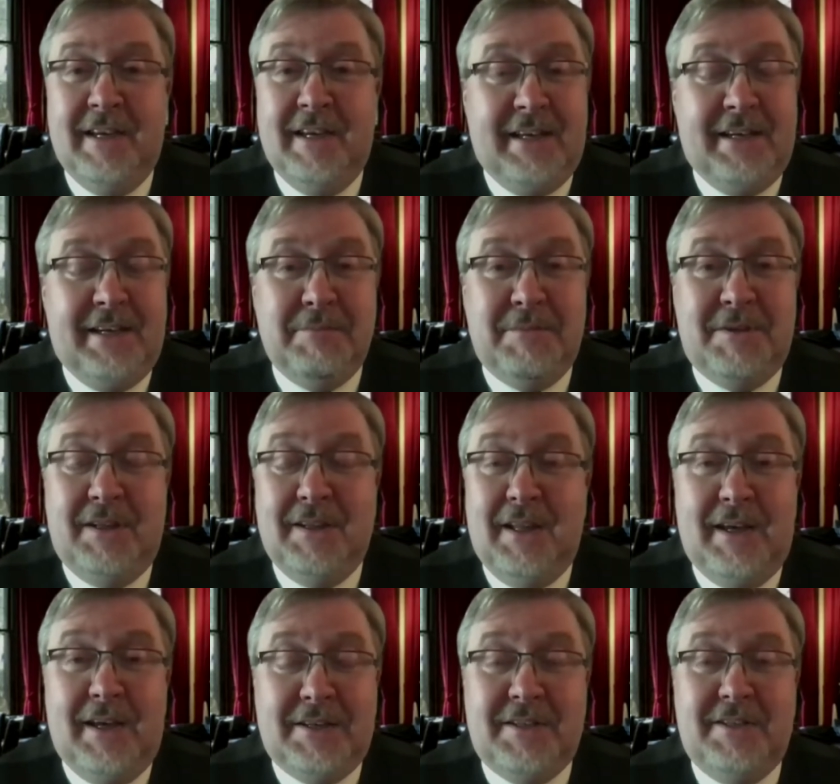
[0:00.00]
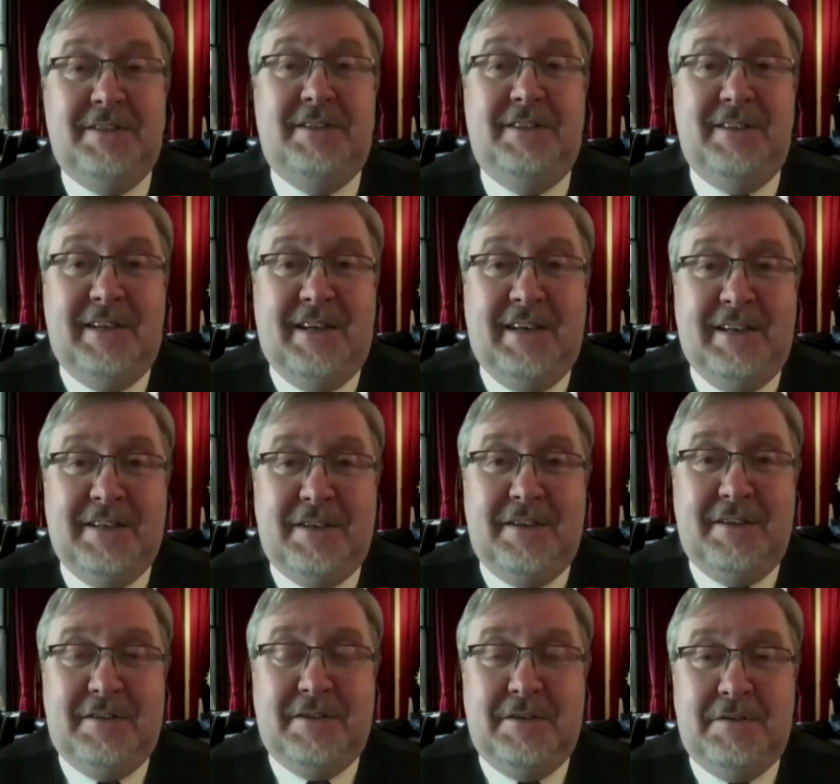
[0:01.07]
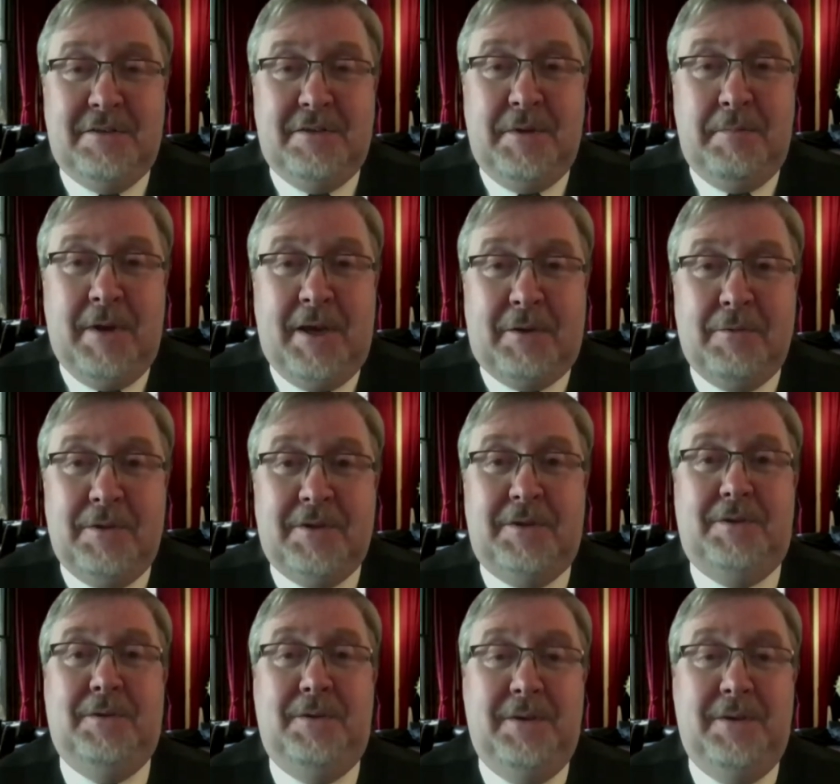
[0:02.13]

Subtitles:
and I'm delighted to be back with you.